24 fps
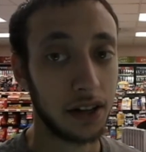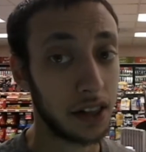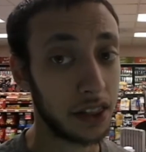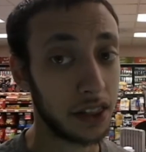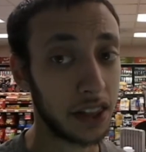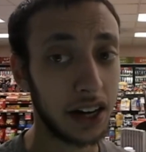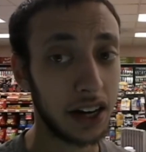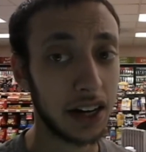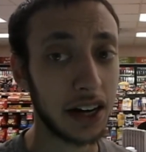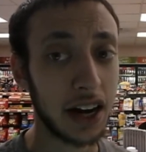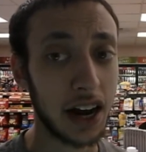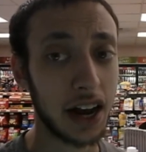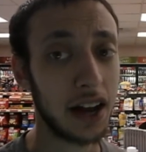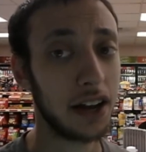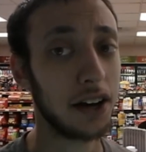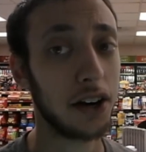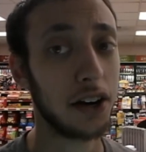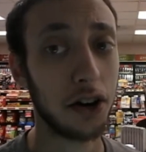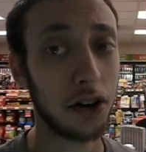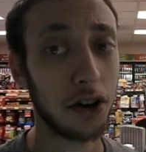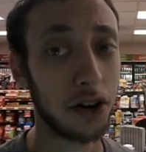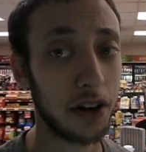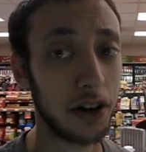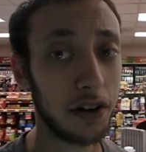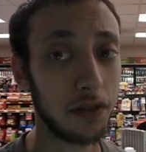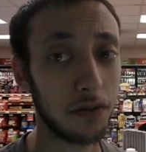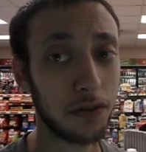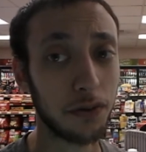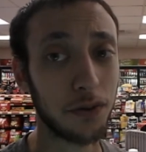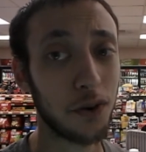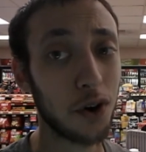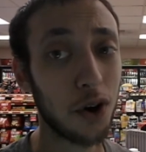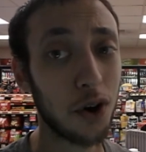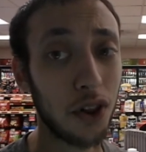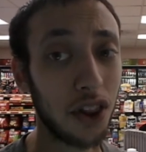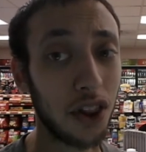then yeah, you're in
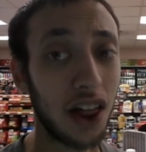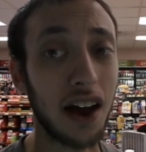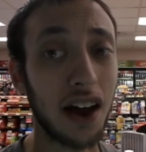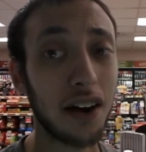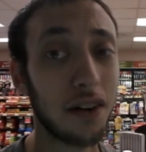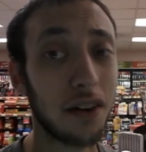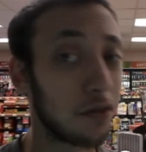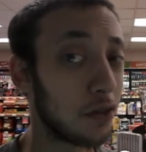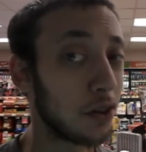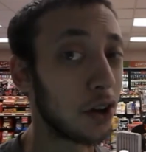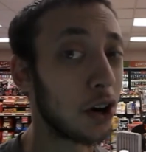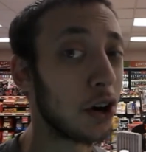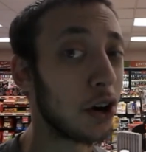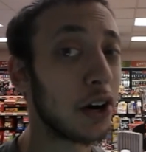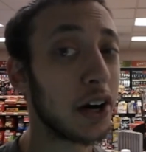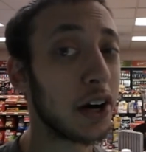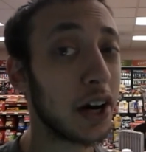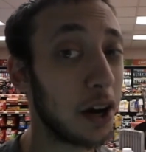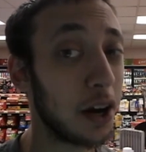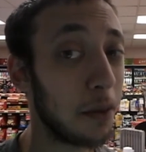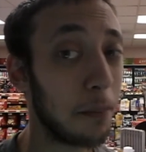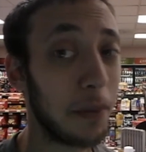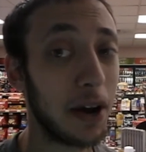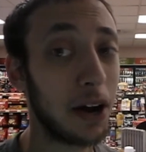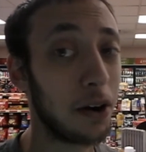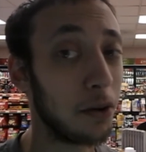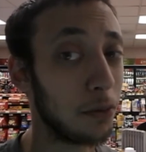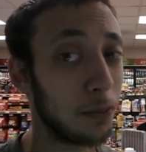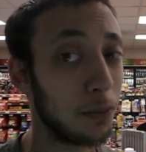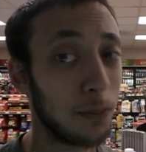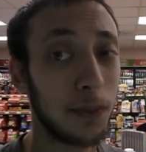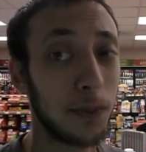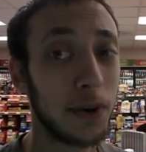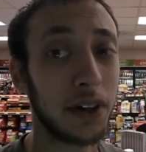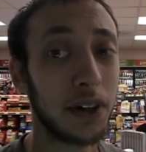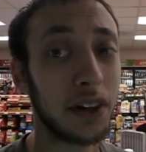for a lot of learning about
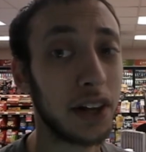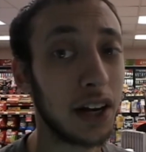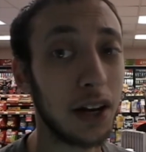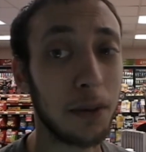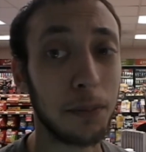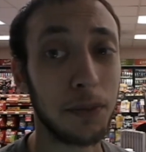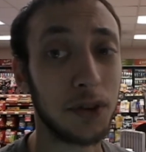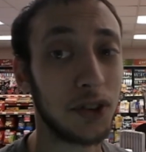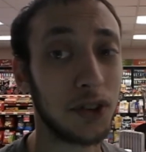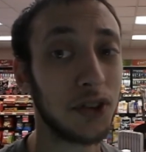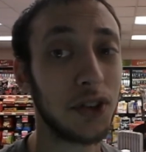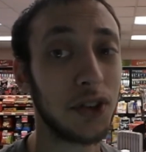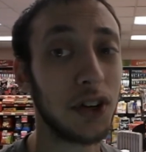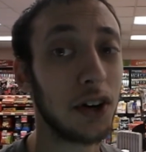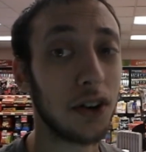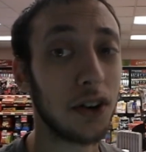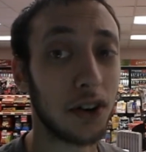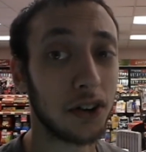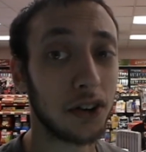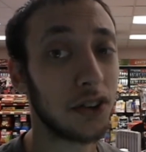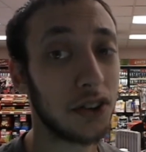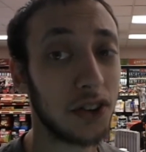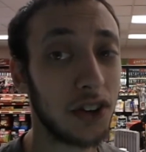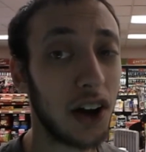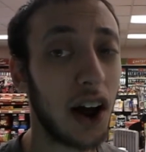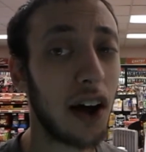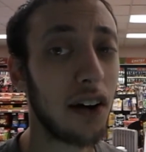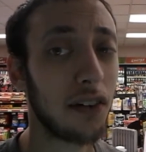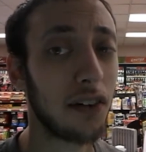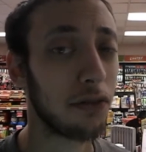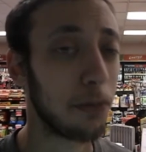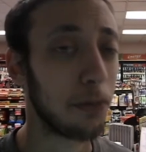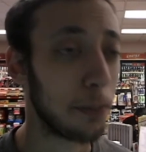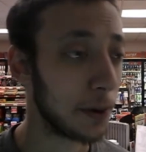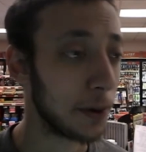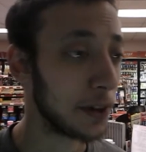really obscure
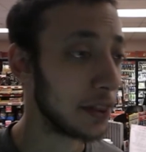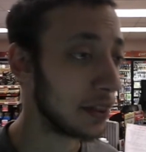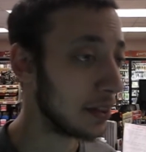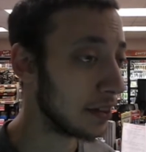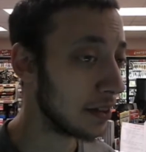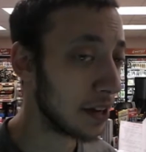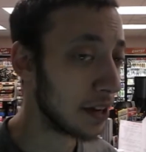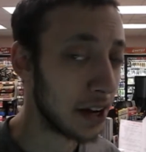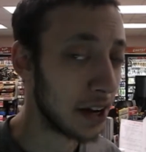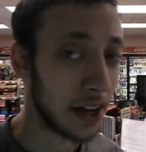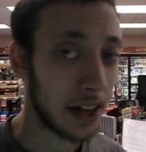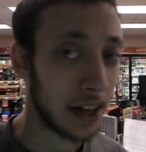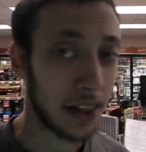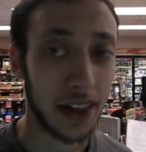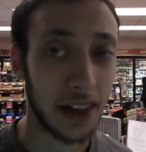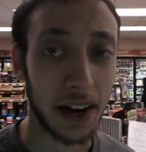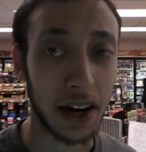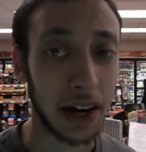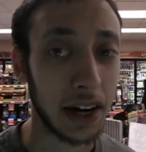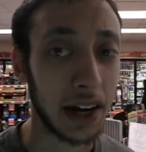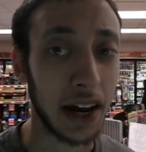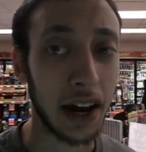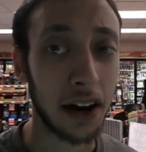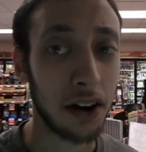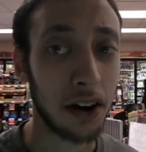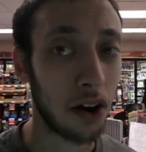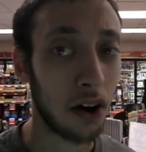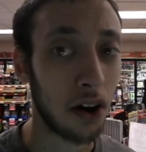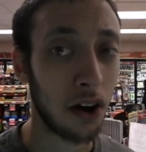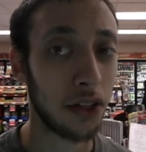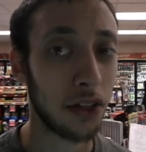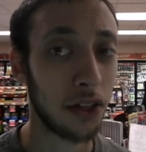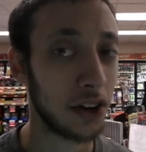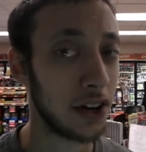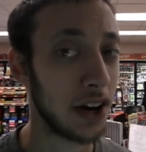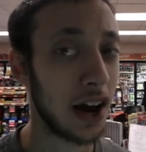stuff. But then again, all the